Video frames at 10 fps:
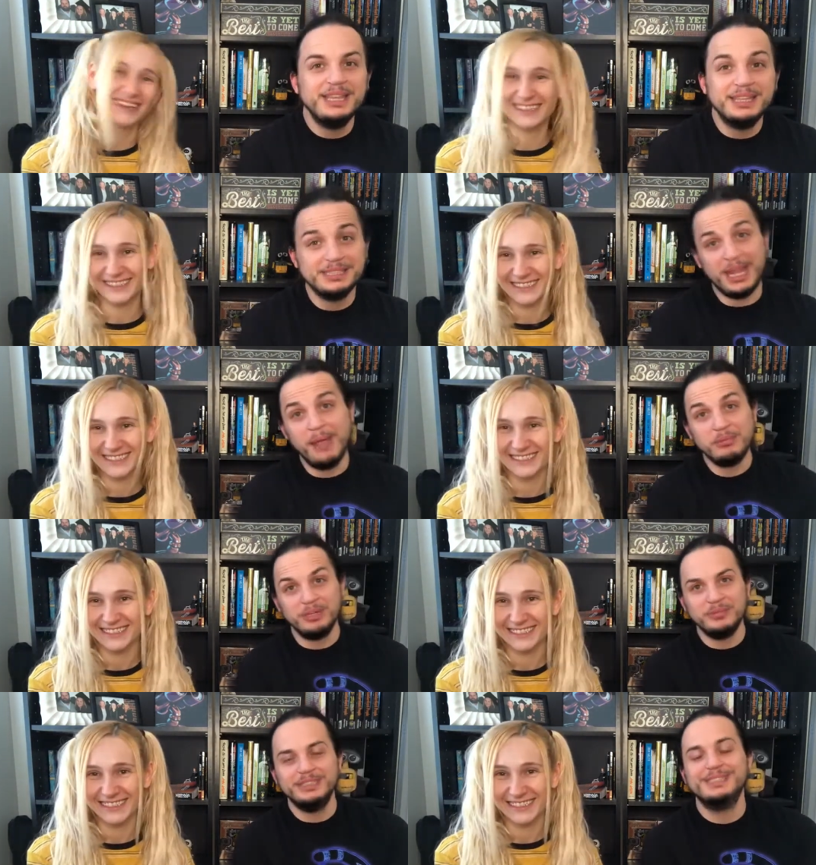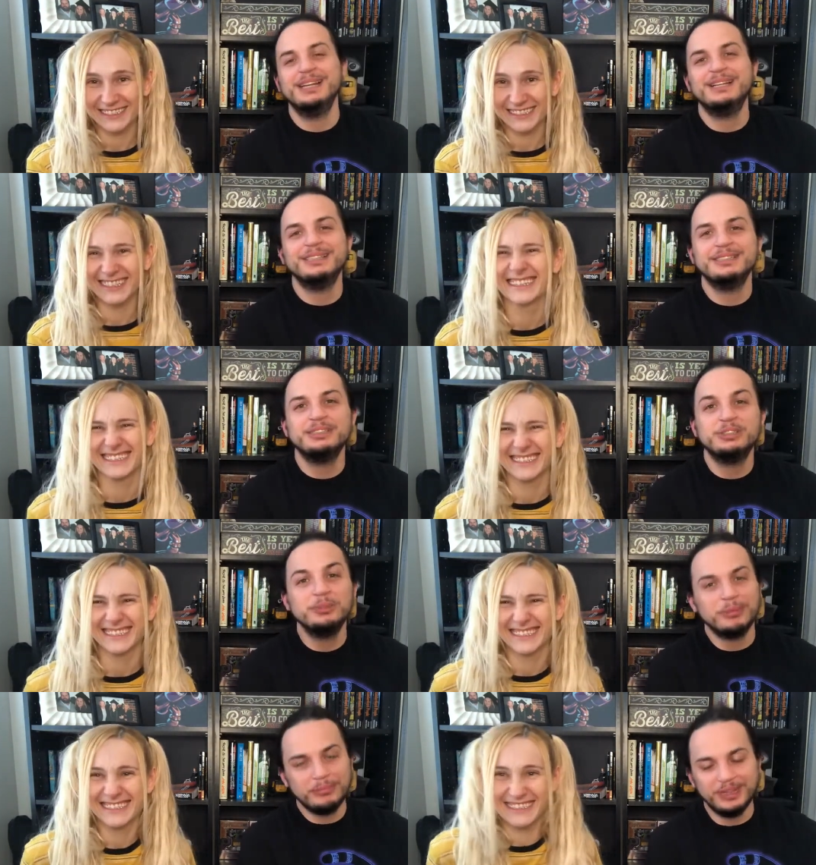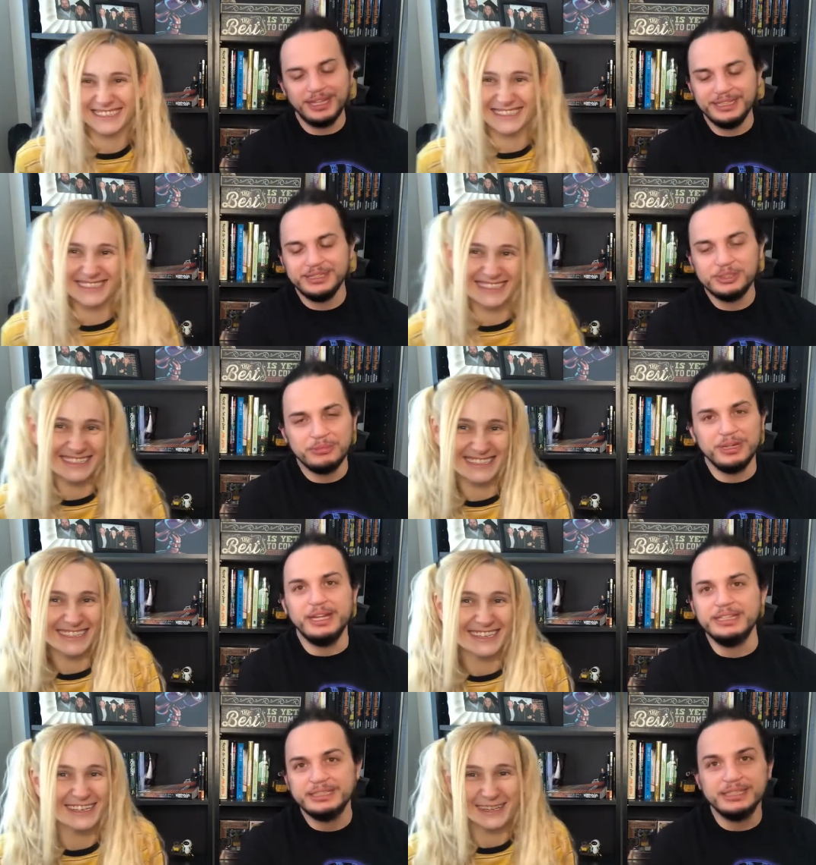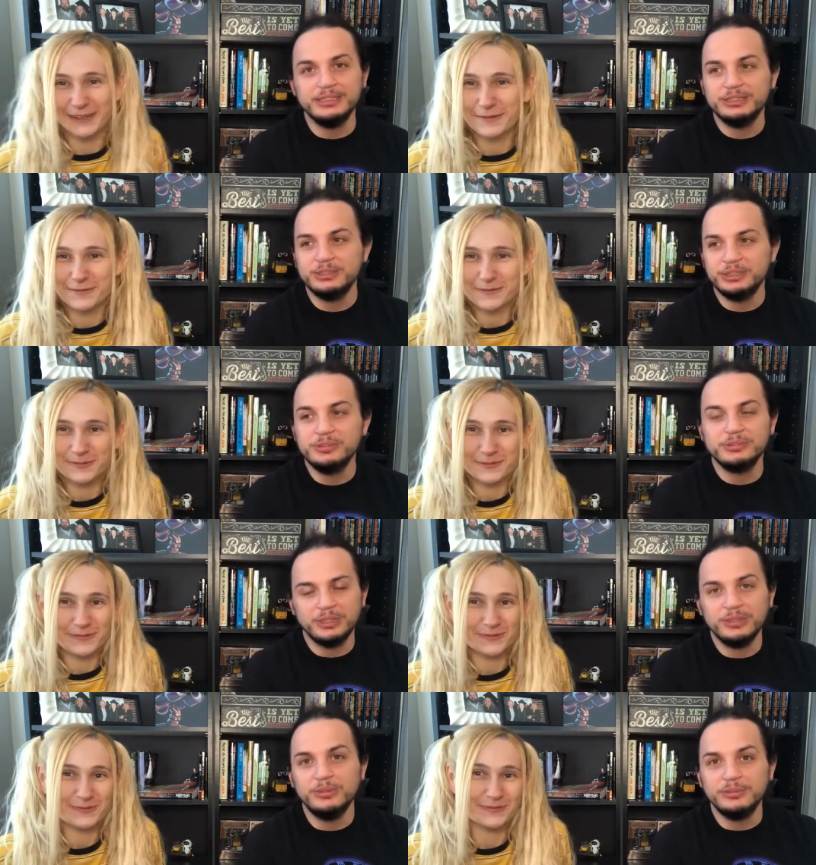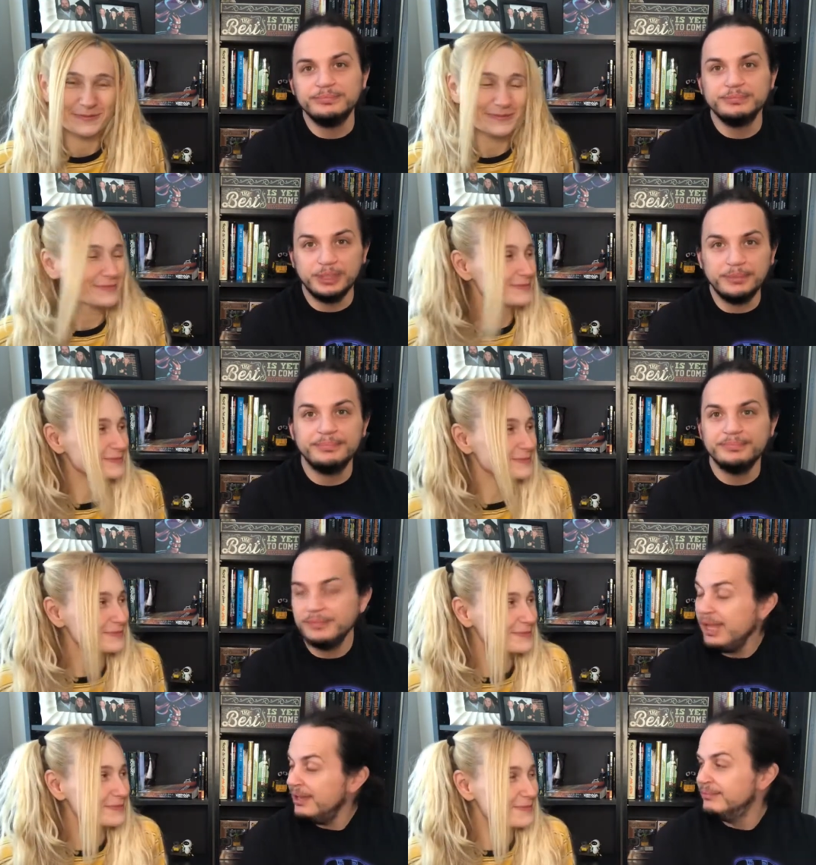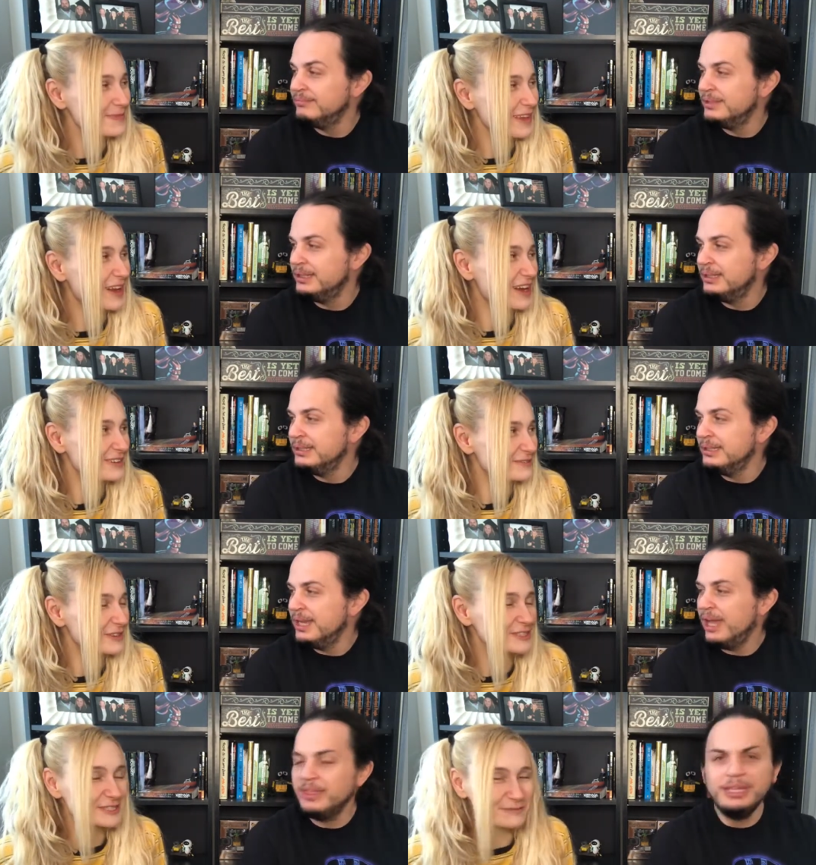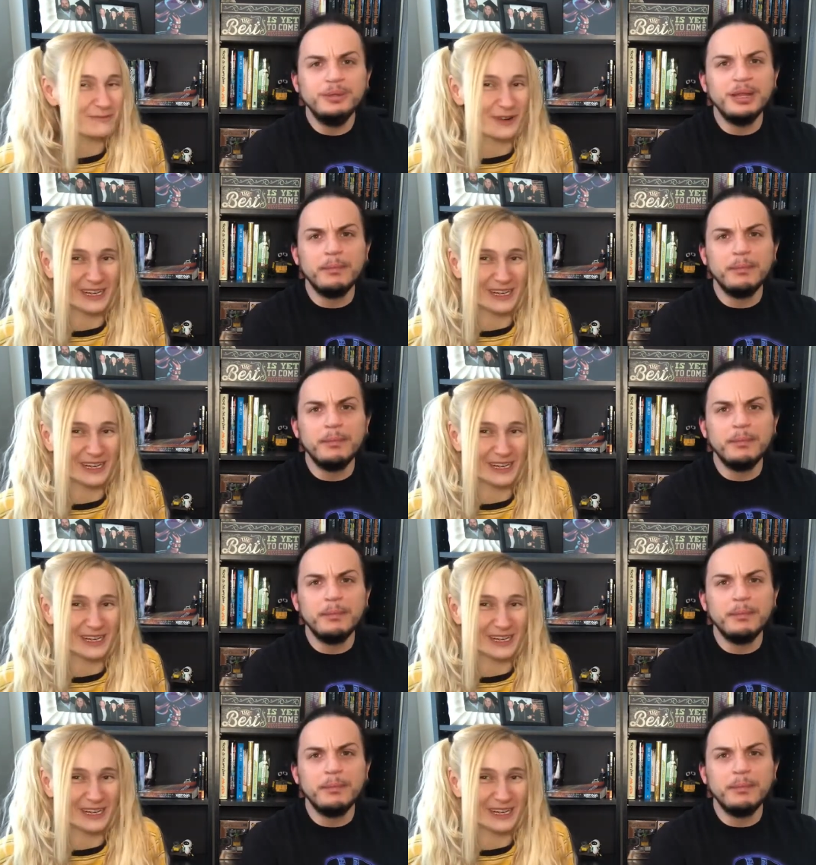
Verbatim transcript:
Speaker 1: this captain was uh, super polite and super nice, and so she was really cool. So yeah. All right. First, I think you had a